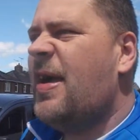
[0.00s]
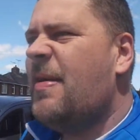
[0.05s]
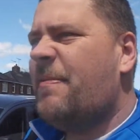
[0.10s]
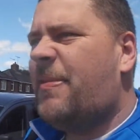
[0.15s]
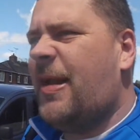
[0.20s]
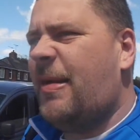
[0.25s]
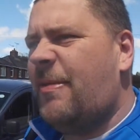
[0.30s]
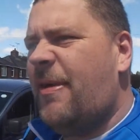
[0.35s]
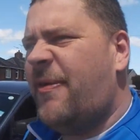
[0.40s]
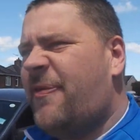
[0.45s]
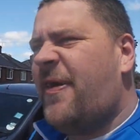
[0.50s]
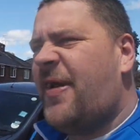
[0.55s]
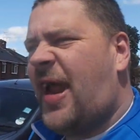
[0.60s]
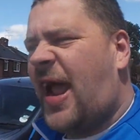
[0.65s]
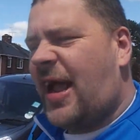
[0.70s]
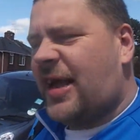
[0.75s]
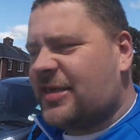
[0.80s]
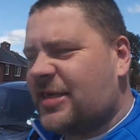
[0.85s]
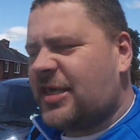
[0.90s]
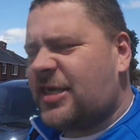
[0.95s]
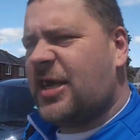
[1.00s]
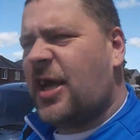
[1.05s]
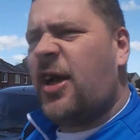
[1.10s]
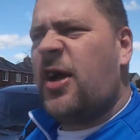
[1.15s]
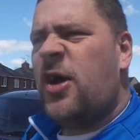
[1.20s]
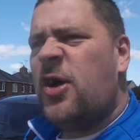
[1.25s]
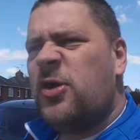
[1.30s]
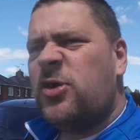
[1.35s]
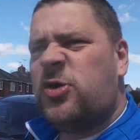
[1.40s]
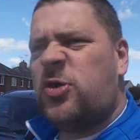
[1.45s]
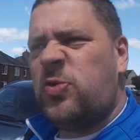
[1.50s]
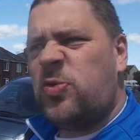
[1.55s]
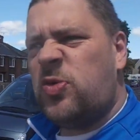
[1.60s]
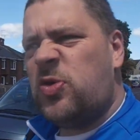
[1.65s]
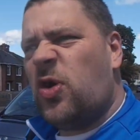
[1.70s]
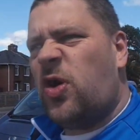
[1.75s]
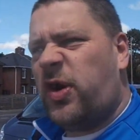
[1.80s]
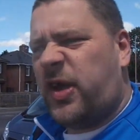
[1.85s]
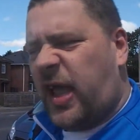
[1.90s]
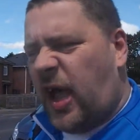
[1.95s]
Plymouth and Exeter do
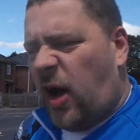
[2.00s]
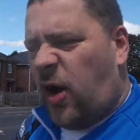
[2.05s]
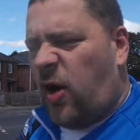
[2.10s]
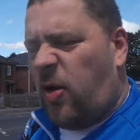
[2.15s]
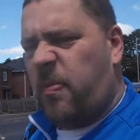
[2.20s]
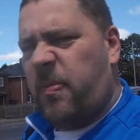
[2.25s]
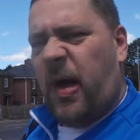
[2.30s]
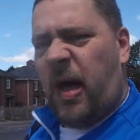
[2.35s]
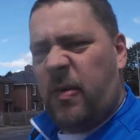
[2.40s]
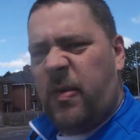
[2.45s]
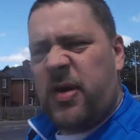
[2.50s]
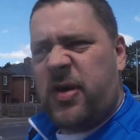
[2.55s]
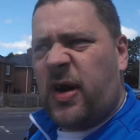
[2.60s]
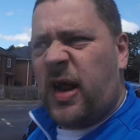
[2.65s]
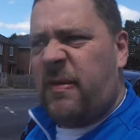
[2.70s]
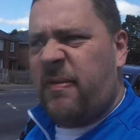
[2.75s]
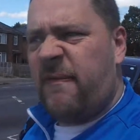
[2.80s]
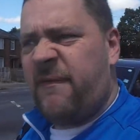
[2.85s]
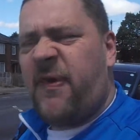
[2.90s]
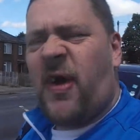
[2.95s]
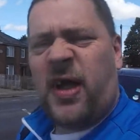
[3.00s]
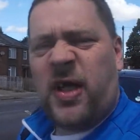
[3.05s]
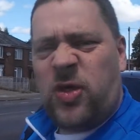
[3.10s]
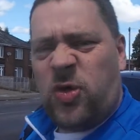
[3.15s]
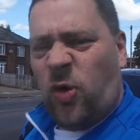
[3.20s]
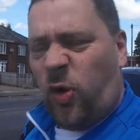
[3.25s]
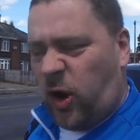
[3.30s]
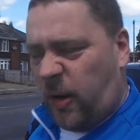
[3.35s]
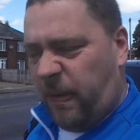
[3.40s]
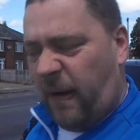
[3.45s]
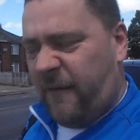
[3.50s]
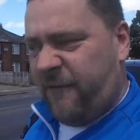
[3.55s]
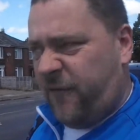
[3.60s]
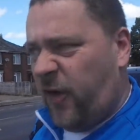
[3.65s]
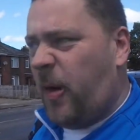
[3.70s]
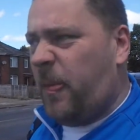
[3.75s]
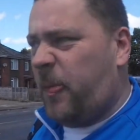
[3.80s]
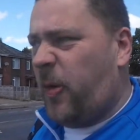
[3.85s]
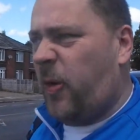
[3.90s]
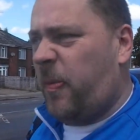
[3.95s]
not get on mate. We don't even fucking talk about
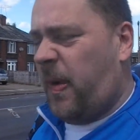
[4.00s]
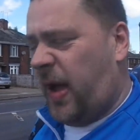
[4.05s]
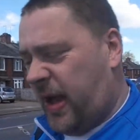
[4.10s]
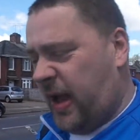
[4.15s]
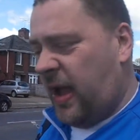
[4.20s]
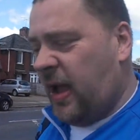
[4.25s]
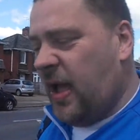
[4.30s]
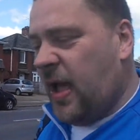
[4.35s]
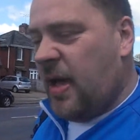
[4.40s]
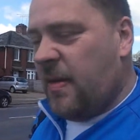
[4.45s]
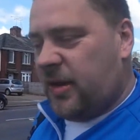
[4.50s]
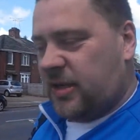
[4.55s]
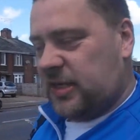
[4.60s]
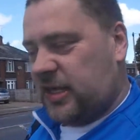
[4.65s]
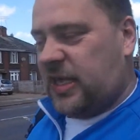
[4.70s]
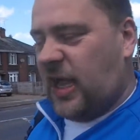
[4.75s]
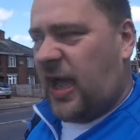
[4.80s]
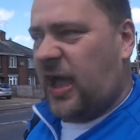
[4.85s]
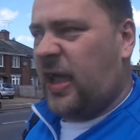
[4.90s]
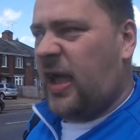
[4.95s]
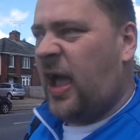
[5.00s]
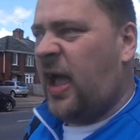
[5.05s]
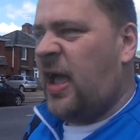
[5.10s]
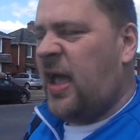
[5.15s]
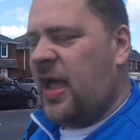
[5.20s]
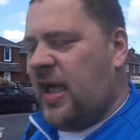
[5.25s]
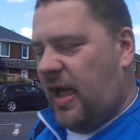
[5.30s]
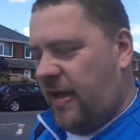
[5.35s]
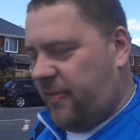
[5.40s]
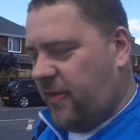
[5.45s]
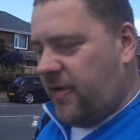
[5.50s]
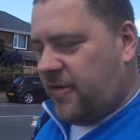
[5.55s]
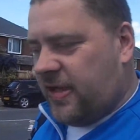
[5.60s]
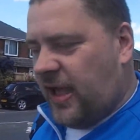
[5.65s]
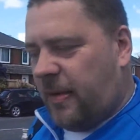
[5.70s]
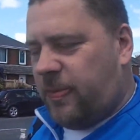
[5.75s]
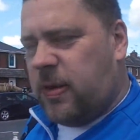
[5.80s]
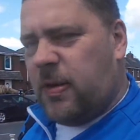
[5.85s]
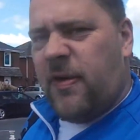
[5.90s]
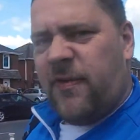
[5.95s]
football mate, because I tell you, if you
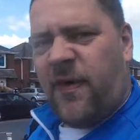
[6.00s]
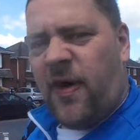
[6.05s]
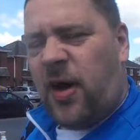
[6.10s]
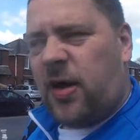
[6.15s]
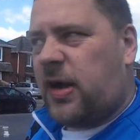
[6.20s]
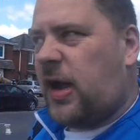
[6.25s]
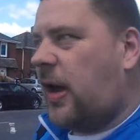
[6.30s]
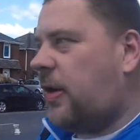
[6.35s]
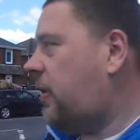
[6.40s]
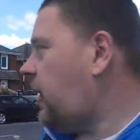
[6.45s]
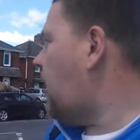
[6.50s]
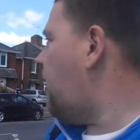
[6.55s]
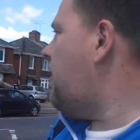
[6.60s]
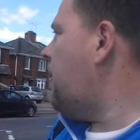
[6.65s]
say Plymouth Argyle,